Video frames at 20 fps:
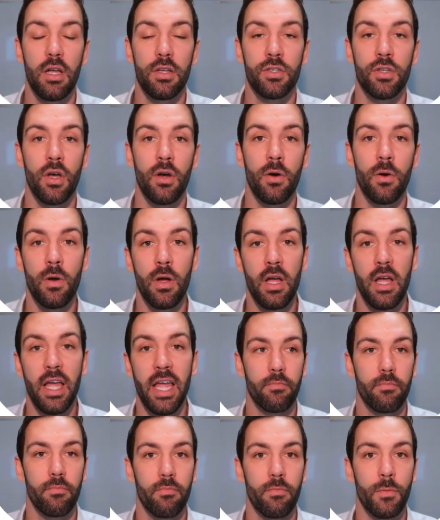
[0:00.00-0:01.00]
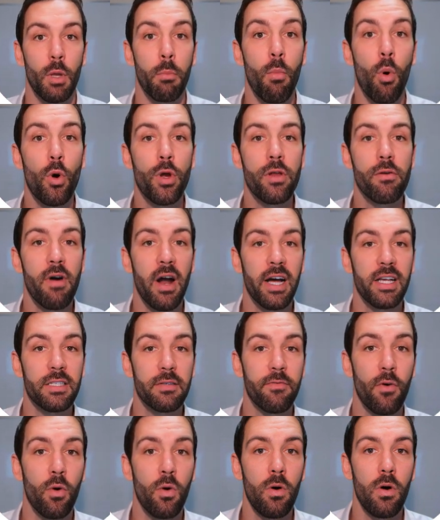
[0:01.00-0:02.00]
So the more you
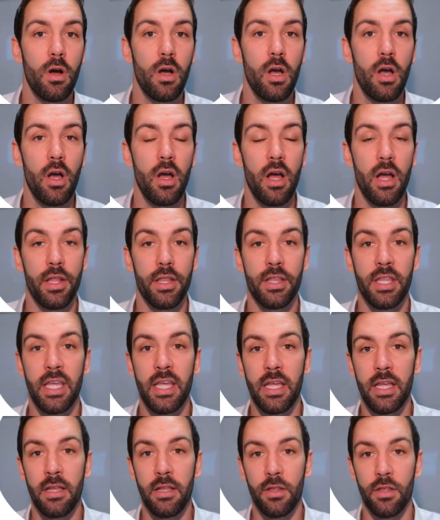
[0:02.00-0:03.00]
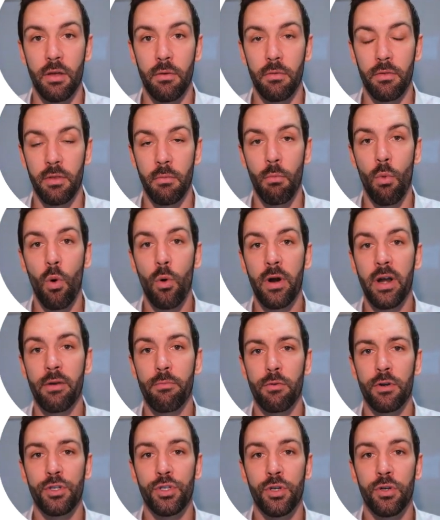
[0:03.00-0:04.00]
ask for, the more
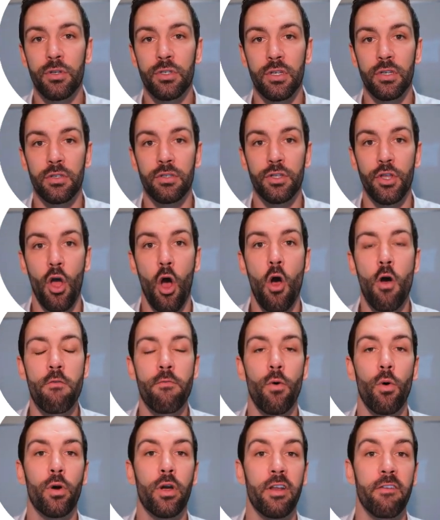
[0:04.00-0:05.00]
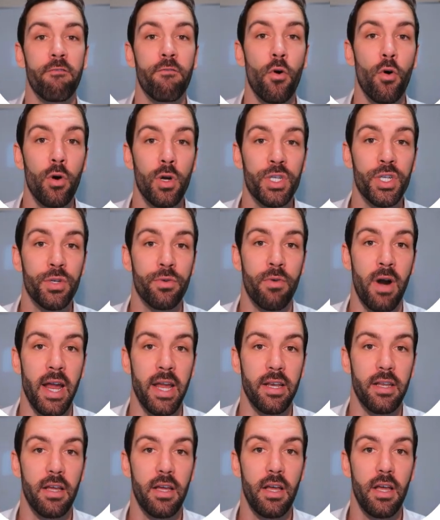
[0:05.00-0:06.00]
it reduces the overall conversion
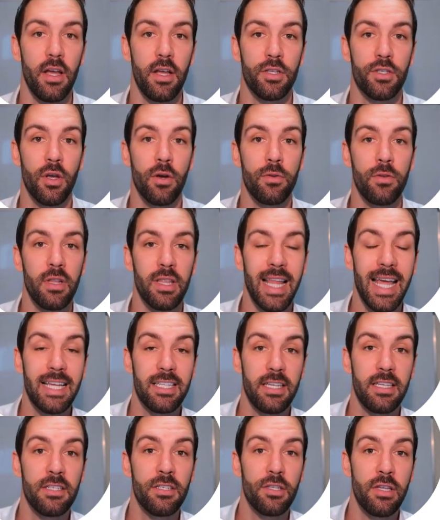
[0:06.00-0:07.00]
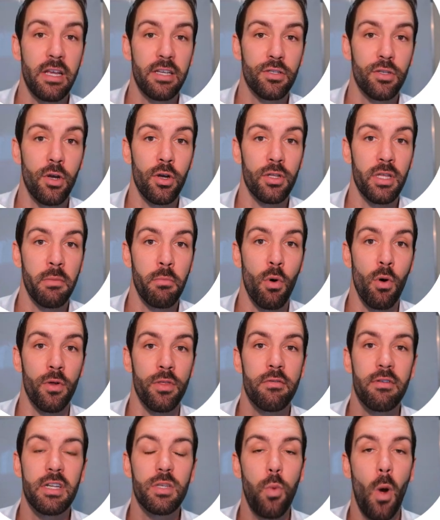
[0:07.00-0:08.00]
rate. So less is certainly
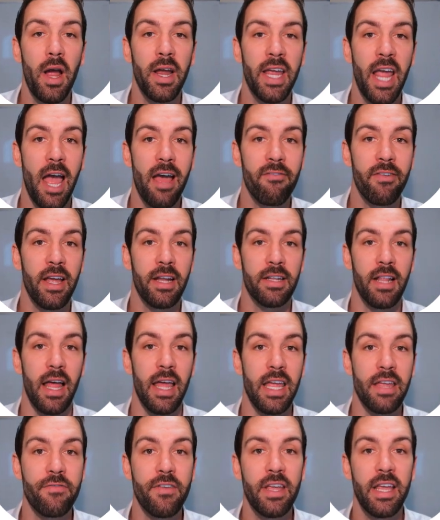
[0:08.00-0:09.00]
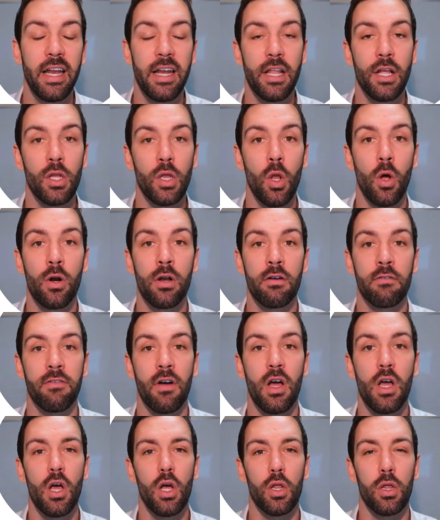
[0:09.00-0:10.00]
more. There is one caveat that if you're getting a lot
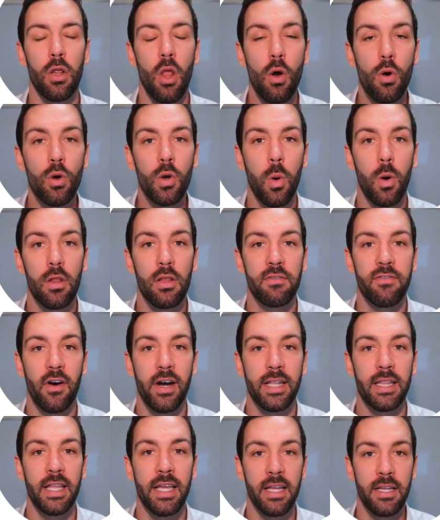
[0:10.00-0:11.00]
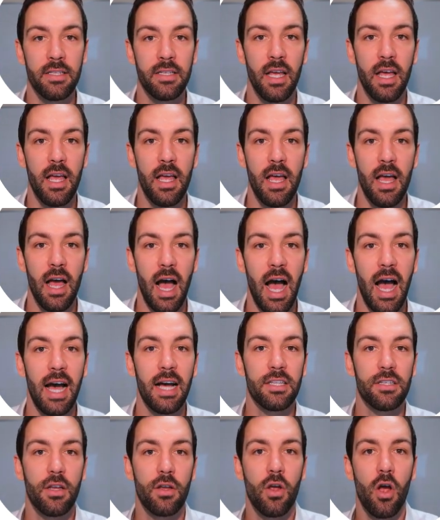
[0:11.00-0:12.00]
of low qualified leads,
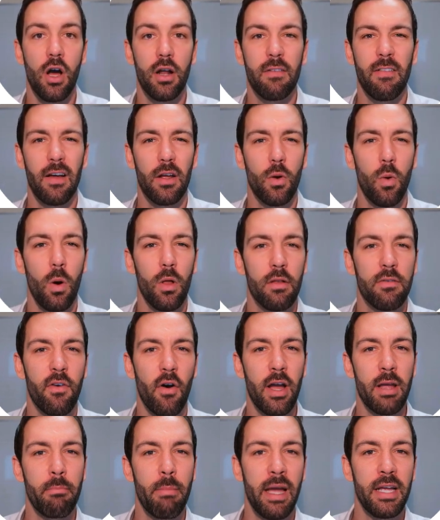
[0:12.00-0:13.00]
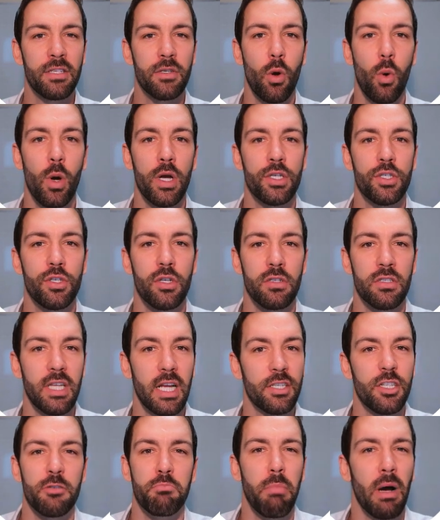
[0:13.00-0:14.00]
ask kind of like qualifying based questions
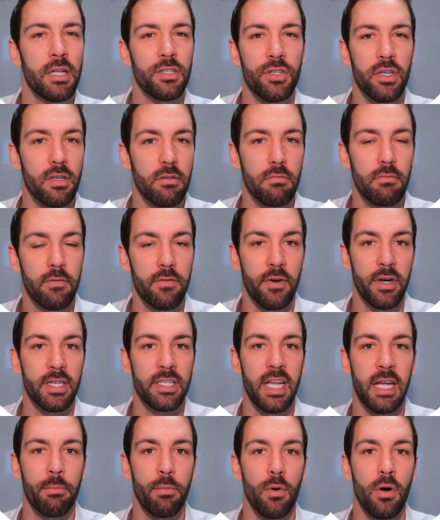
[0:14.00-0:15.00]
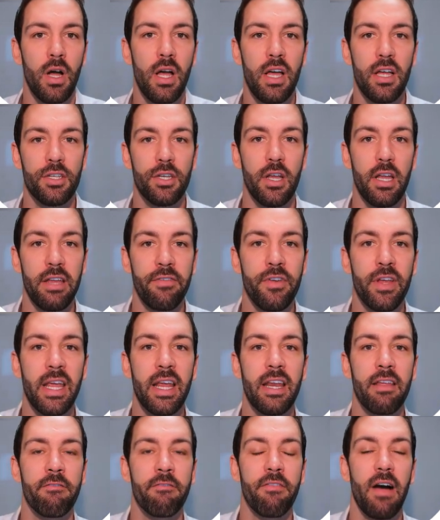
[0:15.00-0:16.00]
such as budget, for example. So if you're
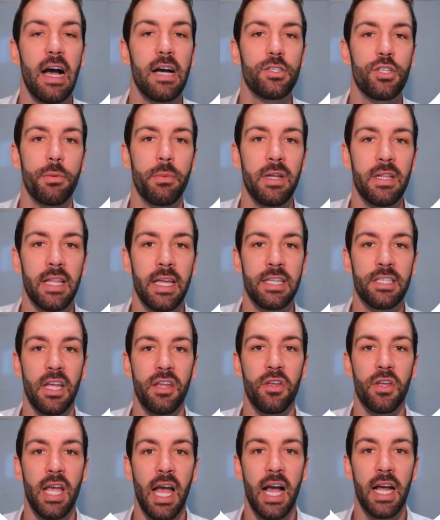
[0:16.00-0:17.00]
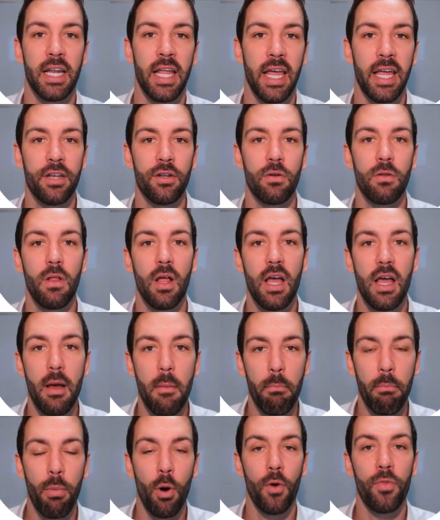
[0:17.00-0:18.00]
getting far too many leads that you can't handle,
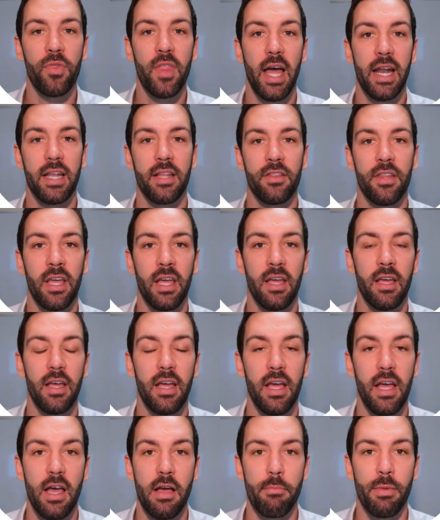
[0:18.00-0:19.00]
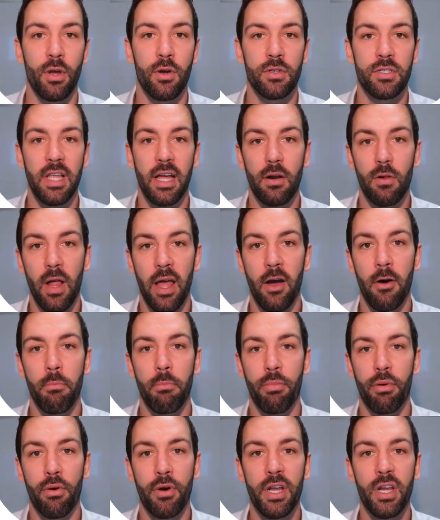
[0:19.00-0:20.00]
put that in there because that'll
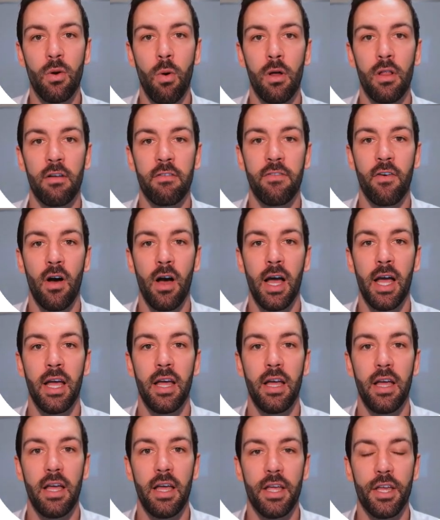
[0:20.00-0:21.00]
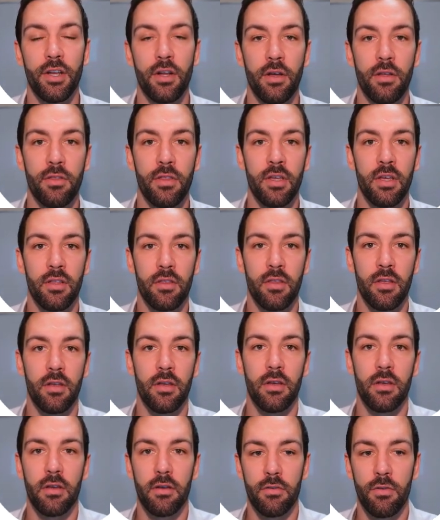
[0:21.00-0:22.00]
help pre-qualify,
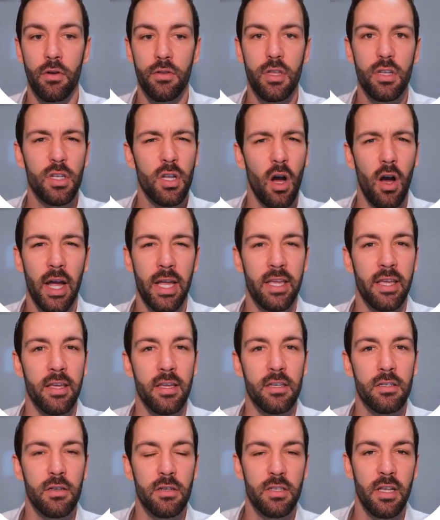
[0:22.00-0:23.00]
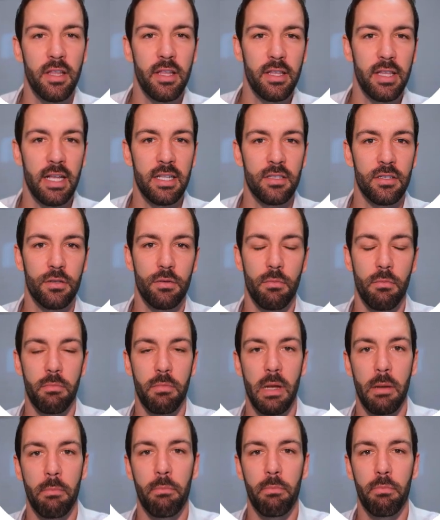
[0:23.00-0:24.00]
the not the tire kickers, because I think that's
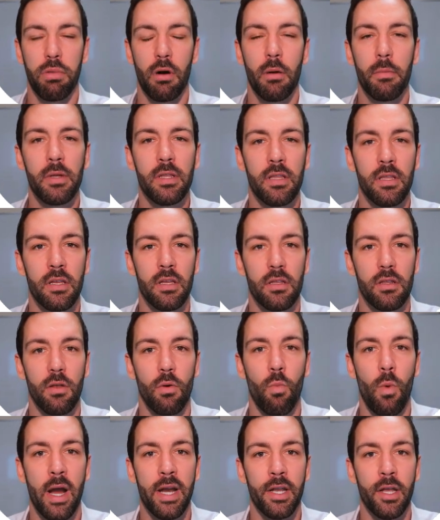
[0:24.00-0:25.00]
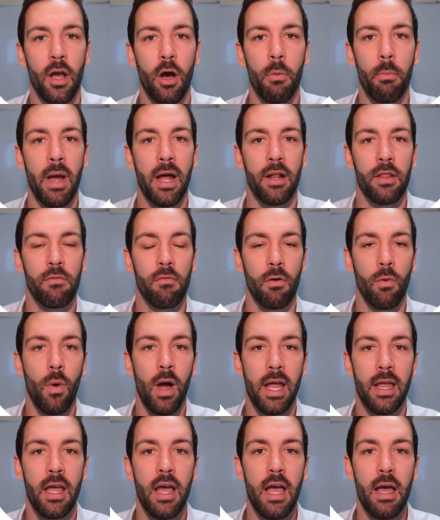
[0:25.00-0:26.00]
probably the way to go about it the wrong
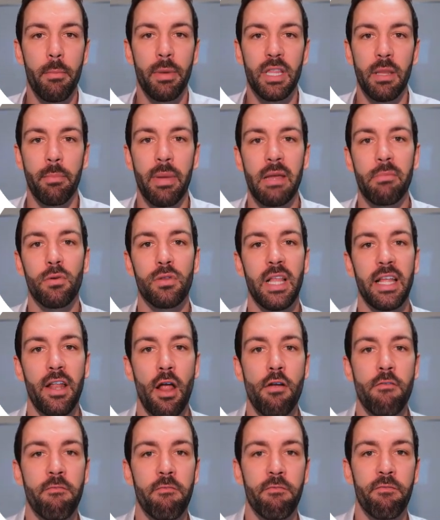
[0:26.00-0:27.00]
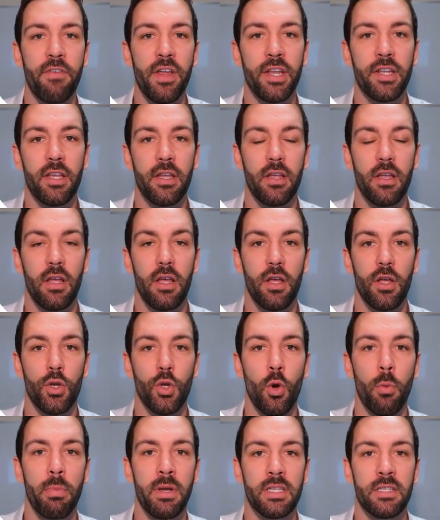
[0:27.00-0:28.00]
way, but the people that don't fit
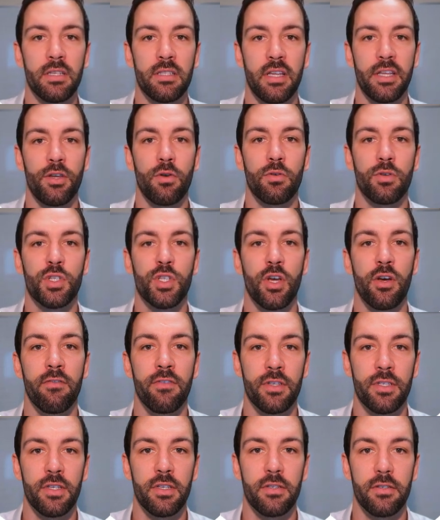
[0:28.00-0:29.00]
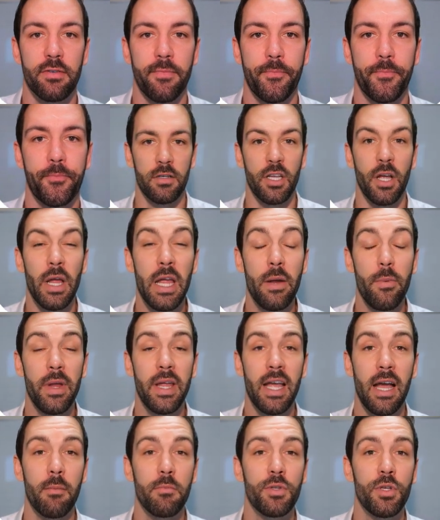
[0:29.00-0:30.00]
your business and your services. So here
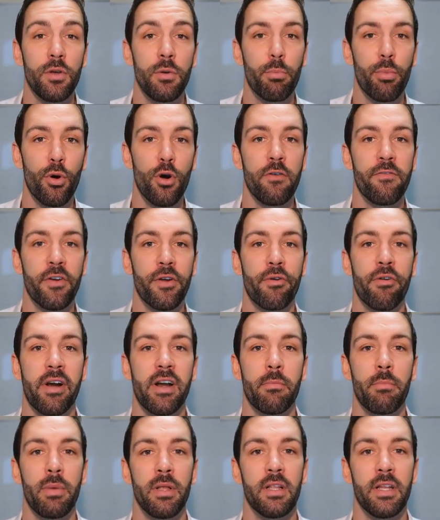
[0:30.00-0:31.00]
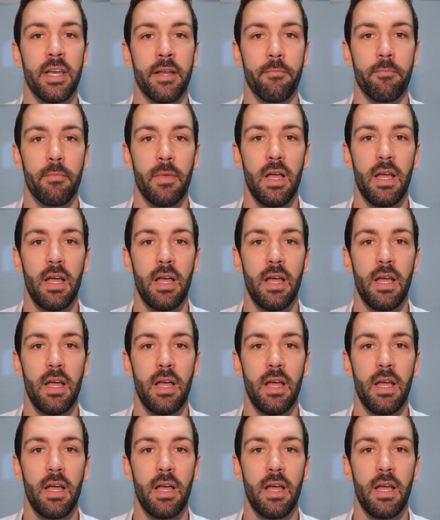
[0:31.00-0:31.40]
we come to proof and credibility.